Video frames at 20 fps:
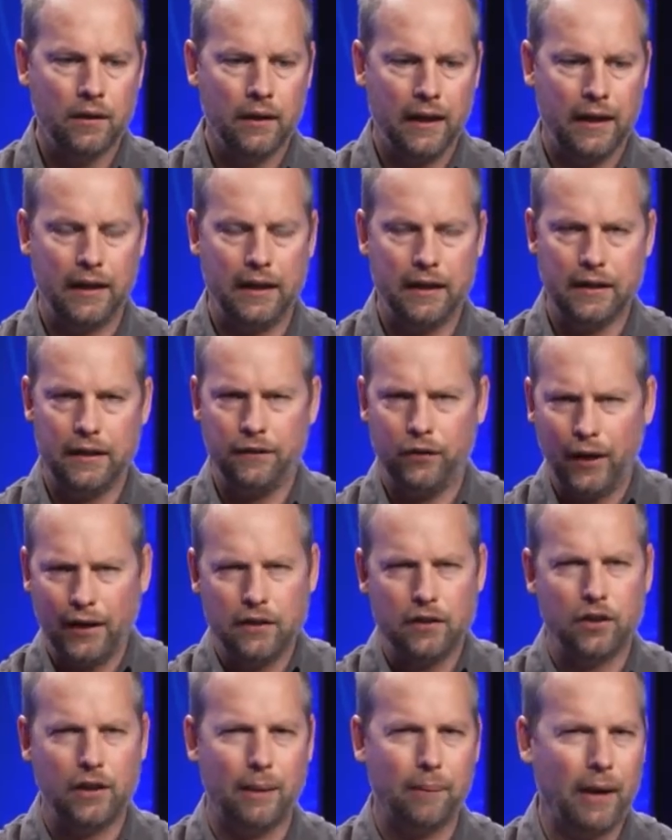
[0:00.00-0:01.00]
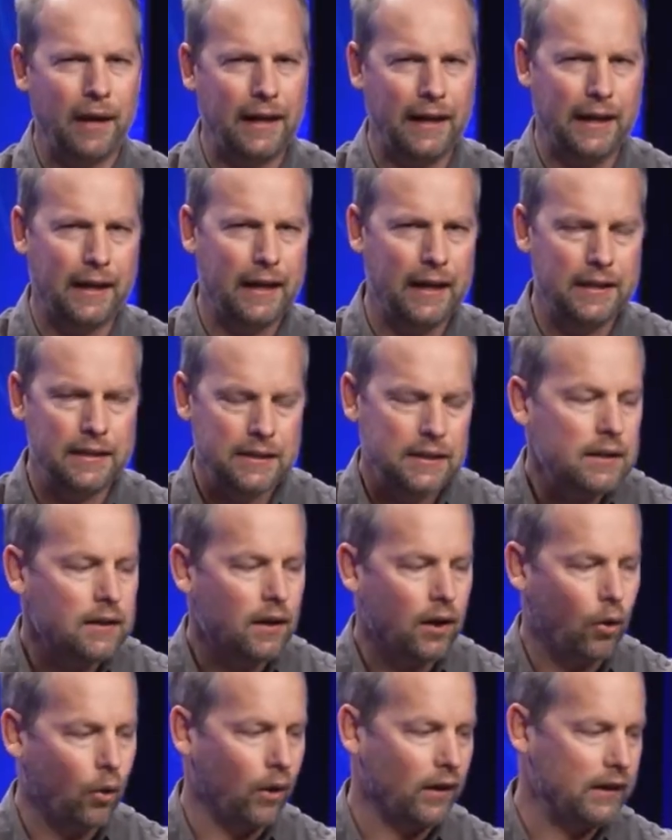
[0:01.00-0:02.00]
And if you had to do that by hand,
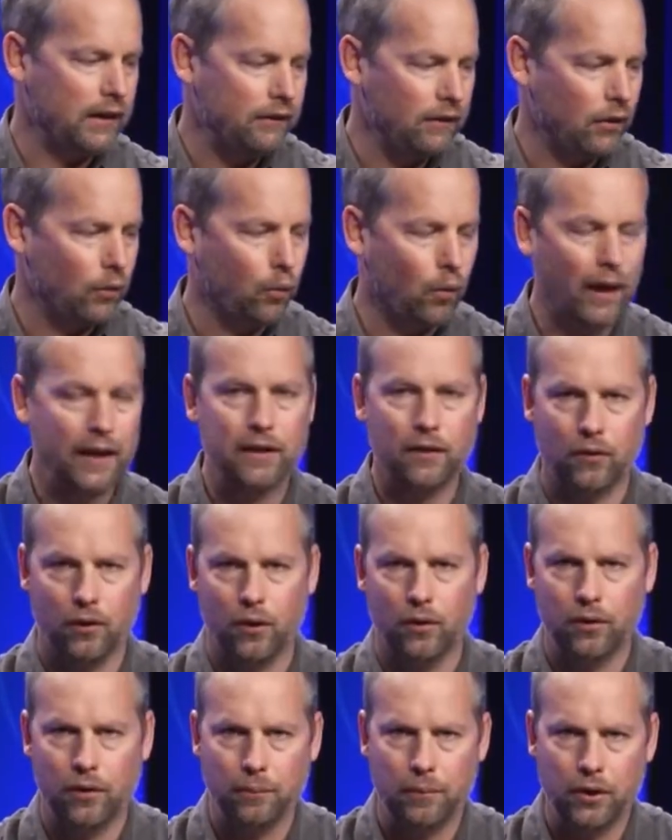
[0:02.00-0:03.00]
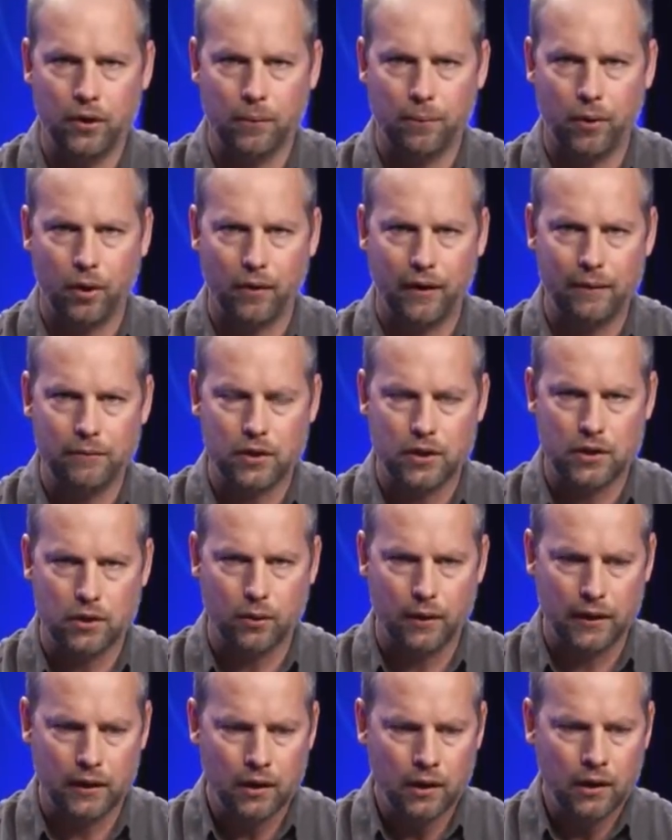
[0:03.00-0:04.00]
or even write your own computer program to do
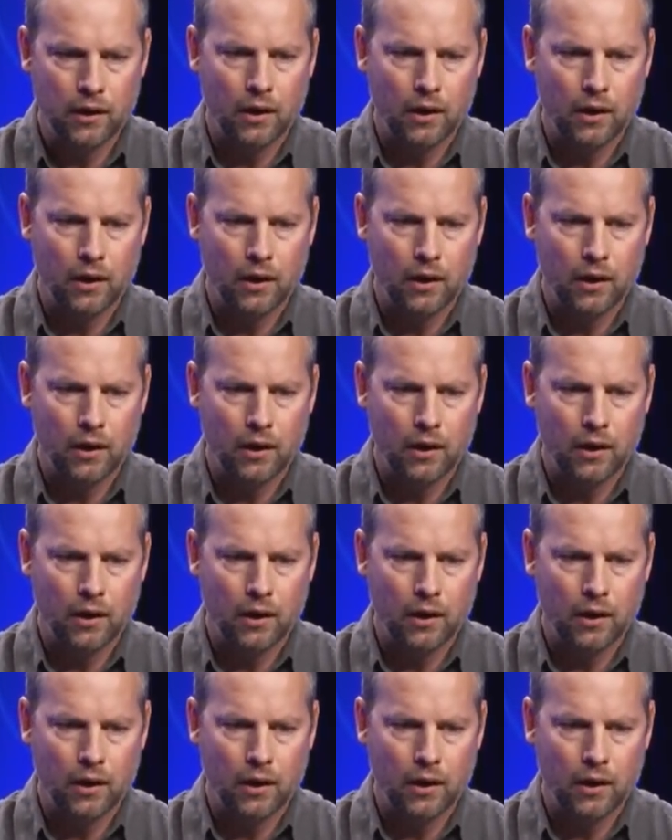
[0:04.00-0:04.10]
it,